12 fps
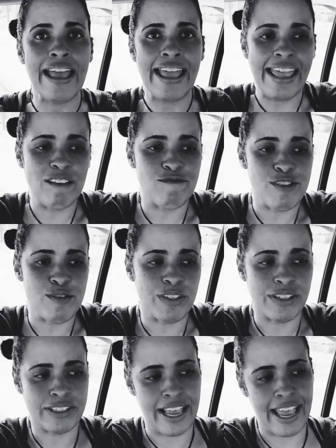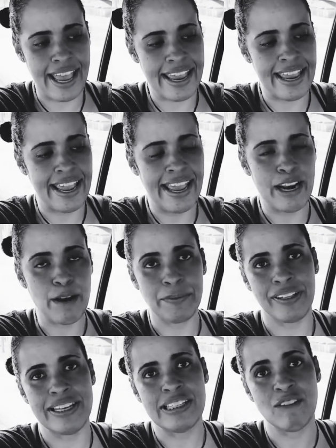if you stay in a
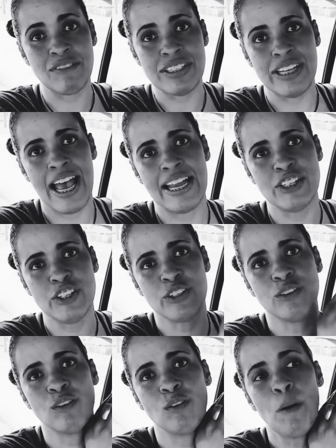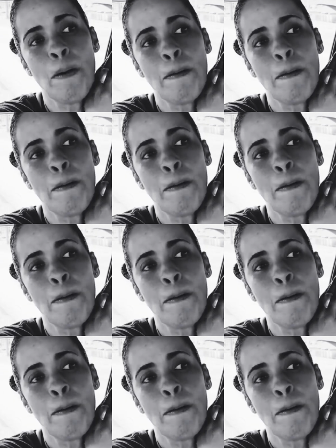place of intentional